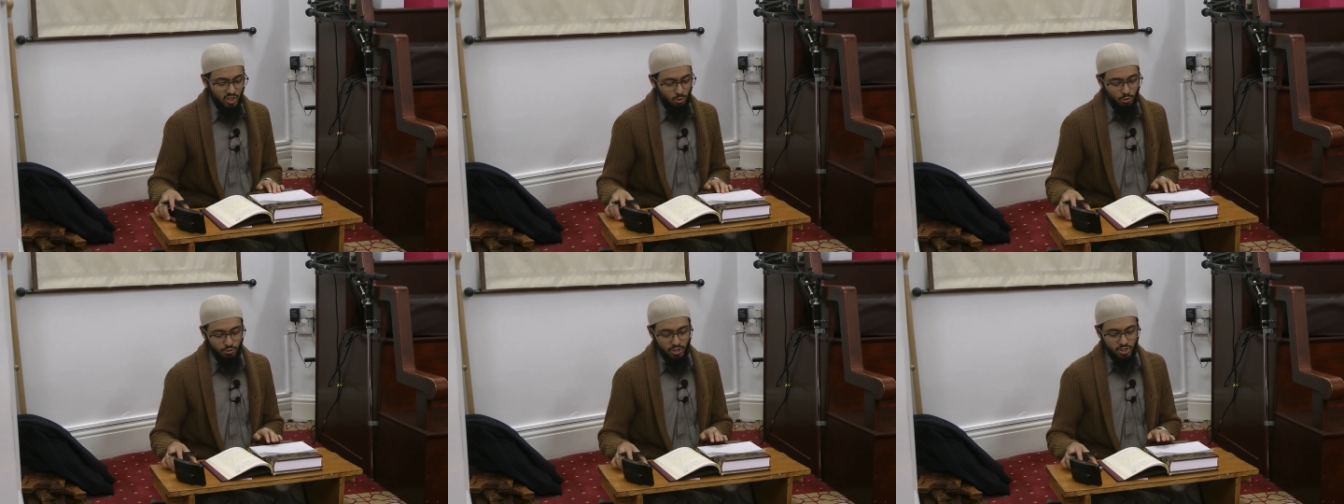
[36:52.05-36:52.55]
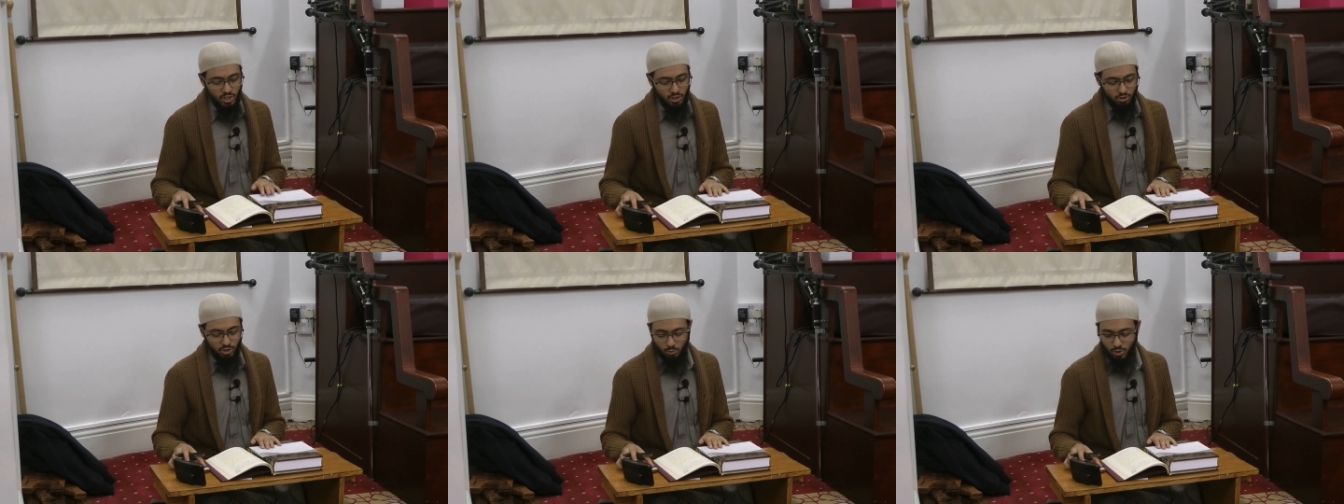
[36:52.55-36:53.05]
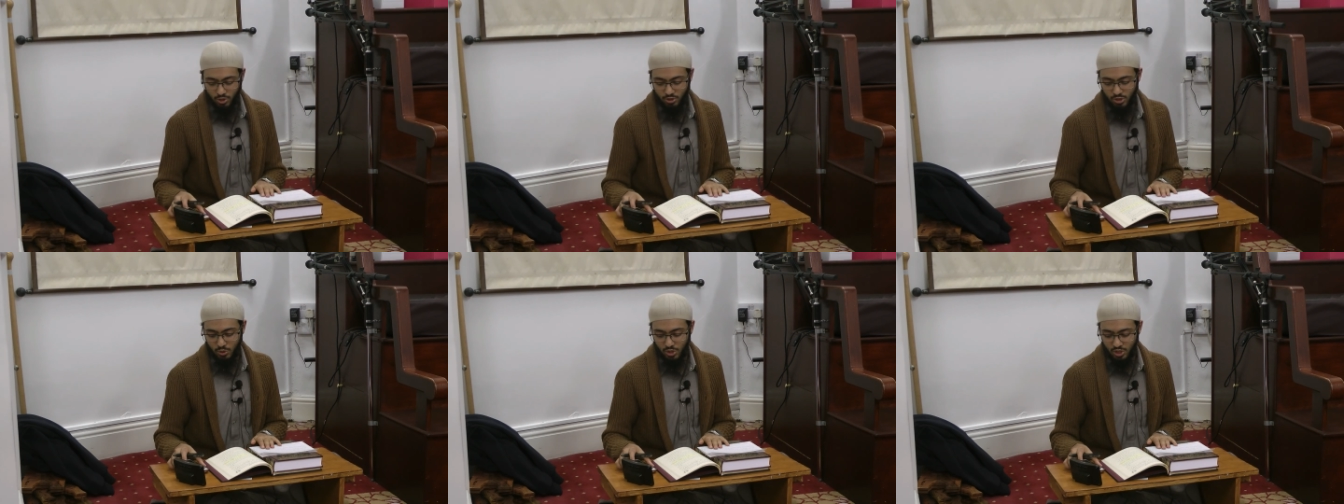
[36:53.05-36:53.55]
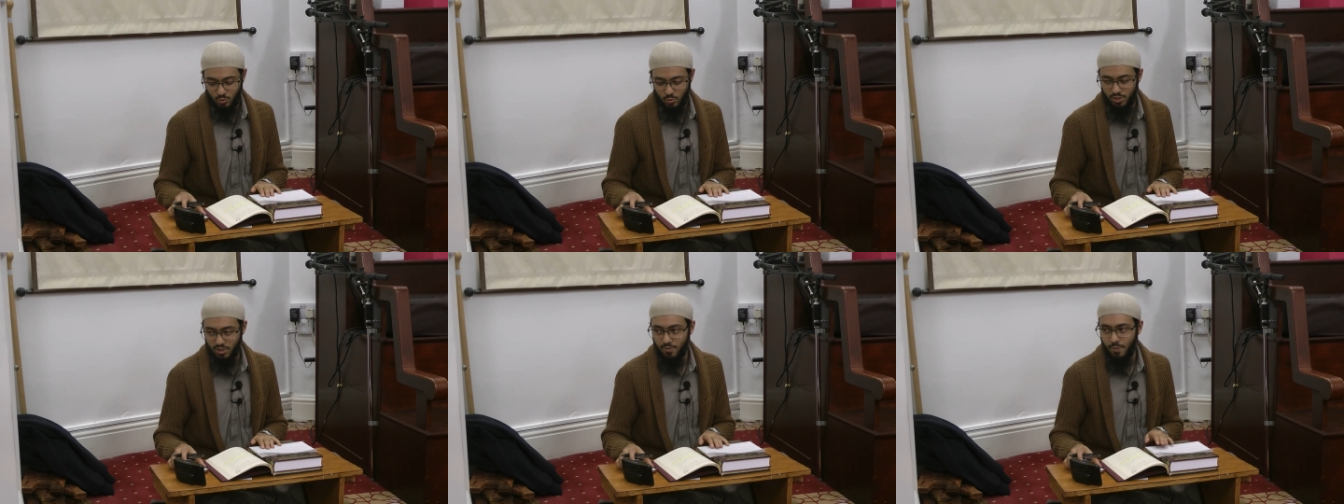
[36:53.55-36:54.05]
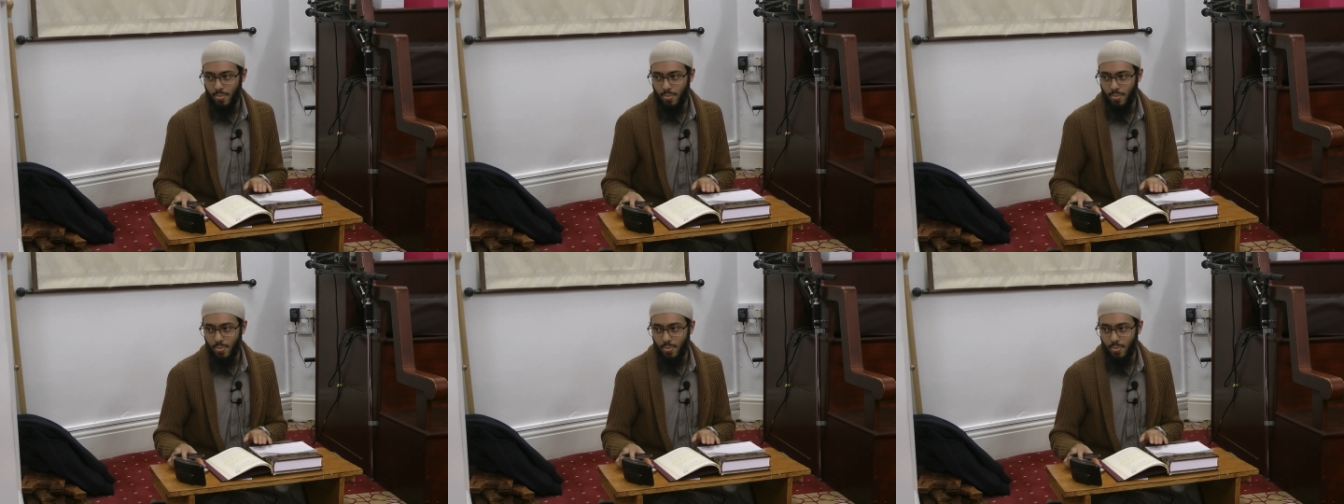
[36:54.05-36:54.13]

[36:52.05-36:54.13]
Shall we finish here or shall we continue next week?